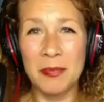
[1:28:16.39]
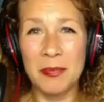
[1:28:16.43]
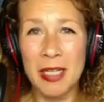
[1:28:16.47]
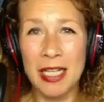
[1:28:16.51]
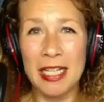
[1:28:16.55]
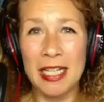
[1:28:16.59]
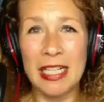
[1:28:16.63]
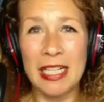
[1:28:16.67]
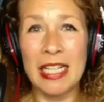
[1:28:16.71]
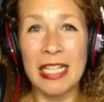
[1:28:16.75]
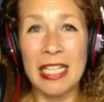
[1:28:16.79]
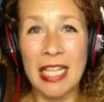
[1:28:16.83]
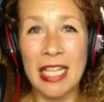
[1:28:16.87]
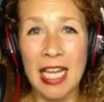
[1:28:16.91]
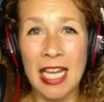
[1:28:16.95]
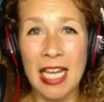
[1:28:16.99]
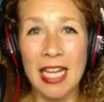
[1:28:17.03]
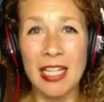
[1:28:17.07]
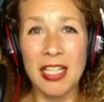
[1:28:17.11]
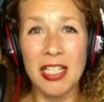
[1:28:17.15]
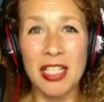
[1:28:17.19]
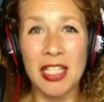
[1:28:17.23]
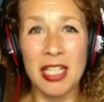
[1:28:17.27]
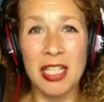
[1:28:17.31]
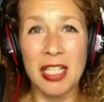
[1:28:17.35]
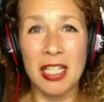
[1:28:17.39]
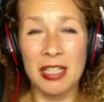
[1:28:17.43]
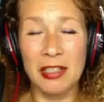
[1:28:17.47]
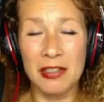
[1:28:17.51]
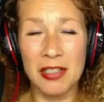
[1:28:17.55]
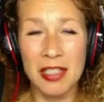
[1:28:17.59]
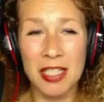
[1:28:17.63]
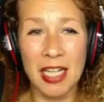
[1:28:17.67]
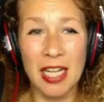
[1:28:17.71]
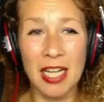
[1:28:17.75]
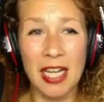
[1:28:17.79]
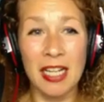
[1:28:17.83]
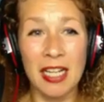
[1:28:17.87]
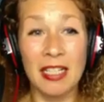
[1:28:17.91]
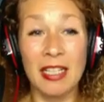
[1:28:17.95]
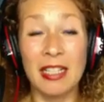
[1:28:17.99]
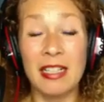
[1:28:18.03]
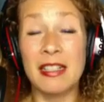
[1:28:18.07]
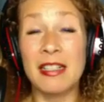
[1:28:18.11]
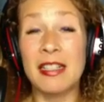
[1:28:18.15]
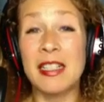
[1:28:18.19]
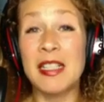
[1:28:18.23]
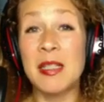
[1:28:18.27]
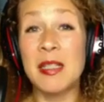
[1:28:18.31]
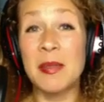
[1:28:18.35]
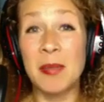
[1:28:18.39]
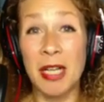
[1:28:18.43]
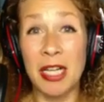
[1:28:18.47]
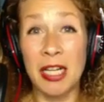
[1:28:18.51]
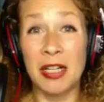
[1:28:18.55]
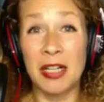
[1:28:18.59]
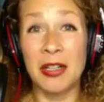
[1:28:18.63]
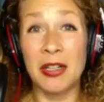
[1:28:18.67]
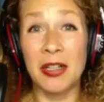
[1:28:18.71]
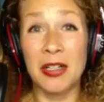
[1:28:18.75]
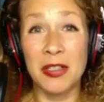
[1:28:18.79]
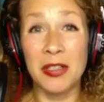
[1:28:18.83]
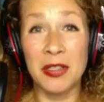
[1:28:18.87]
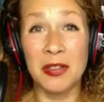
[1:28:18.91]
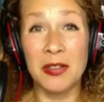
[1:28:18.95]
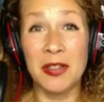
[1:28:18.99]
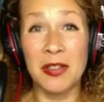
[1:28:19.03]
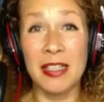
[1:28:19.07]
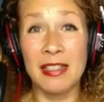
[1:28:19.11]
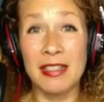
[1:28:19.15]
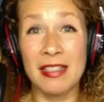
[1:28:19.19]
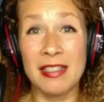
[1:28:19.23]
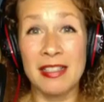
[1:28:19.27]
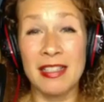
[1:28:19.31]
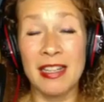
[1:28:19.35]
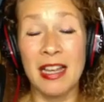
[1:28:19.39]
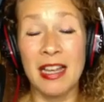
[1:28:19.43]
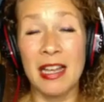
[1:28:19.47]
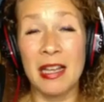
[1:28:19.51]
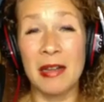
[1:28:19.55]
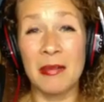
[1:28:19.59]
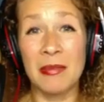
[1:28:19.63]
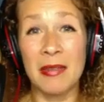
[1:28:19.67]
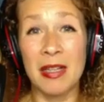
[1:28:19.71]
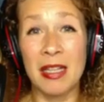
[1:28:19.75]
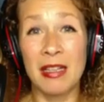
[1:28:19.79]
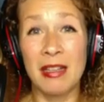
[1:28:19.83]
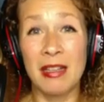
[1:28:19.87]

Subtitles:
been engaged and entertained and inspired during this time.